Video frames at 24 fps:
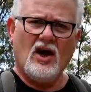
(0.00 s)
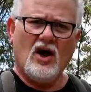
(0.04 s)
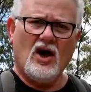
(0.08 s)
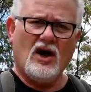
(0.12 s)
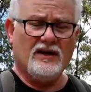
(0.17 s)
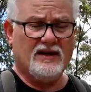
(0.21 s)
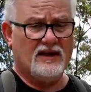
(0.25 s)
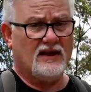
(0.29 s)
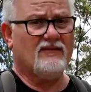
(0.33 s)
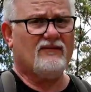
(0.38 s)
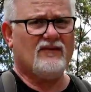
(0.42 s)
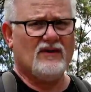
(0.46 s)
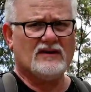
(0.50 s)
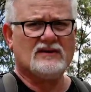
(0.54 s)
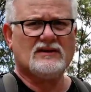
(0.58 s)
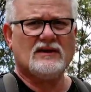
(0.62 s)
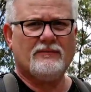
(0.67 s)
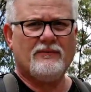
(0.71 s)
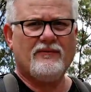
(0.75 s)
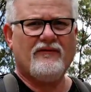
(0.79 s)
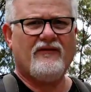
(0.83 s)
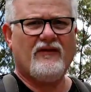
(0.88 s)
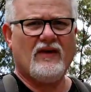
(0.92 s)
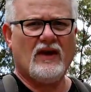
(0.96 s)
I'd give this a
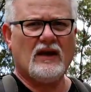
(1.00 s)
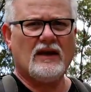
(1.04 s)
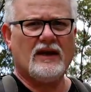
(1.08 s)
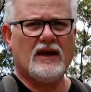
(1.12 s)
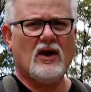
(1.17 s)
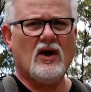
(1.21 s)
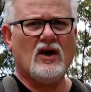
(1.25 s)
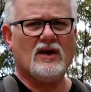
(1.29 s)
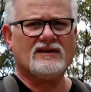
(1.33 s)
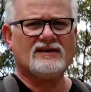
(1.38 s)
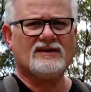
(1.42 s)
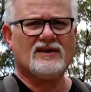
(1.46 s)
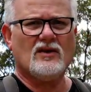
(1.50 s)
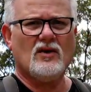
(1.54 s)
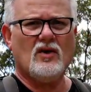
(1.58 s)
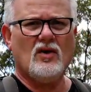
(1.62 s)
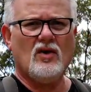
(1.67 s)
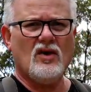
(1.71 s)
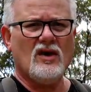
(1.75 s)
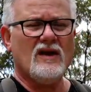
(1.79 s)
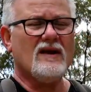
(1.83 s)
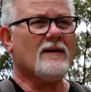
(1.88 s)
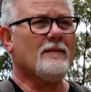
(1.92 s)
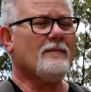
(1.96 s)
fairly high
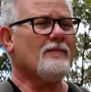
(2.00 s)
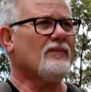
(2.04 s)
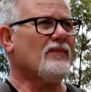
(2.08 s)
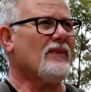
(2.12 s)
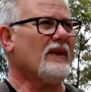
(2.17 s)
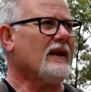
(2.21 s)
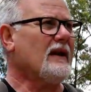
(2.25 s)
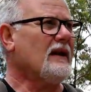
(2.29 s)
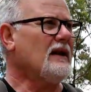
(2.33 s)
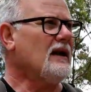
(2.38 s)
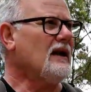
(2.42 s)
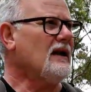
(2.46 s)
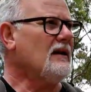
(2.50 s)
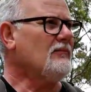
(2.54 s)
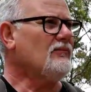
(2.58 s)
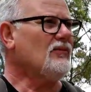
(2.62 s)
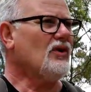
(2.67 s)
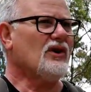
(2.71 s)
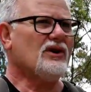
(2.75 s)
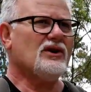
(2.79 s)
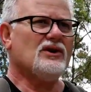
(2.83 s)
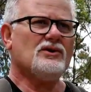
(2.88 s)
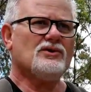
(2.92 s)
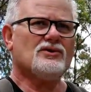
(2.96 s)
score.
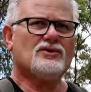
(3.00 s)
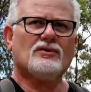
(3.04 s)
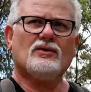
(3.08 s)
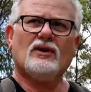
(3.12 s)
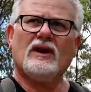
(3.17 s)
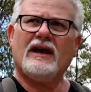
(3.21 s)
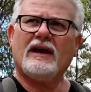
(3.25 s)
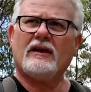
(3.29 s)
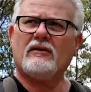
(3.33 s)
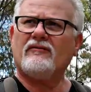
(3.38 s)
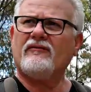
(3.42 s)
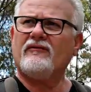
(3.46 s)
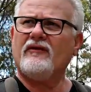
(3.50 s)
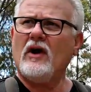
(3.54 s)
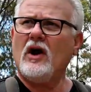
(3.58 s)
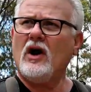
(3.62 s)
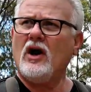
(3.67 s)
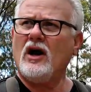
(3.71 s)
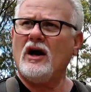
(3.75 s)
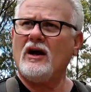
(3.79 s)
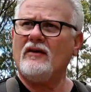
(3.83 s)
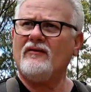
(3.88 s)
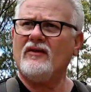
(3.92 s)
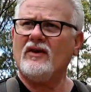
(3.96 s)
My usual out of
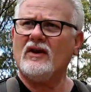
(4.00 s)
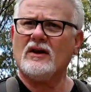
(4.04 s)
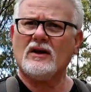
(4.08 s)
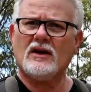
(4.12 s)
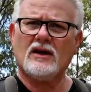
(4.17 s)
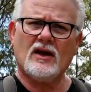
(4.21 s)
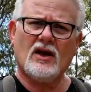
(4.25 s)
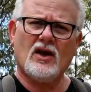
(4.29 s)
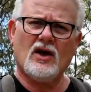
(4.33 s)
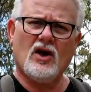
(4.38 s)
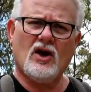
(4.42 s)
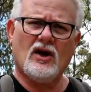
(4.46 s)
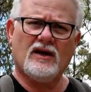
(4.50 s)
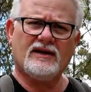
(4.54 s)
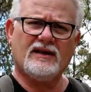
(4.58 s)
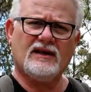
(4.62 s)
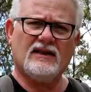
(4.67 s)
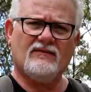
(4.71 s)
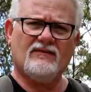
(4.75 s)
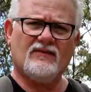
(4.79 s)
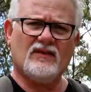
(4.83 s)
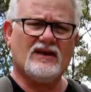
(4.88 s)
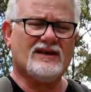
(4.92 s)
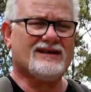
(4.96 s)
5, I'd
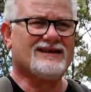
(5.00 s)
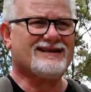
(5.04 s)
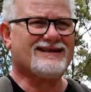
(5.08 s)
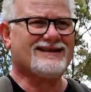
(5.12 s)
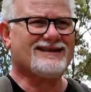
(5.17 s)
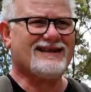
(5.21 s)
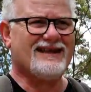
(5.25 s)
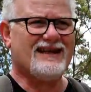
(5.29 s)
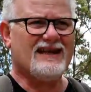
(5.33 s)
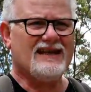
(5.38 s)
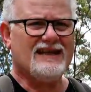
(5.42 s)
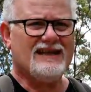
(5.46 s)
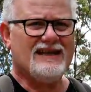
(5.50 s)
give this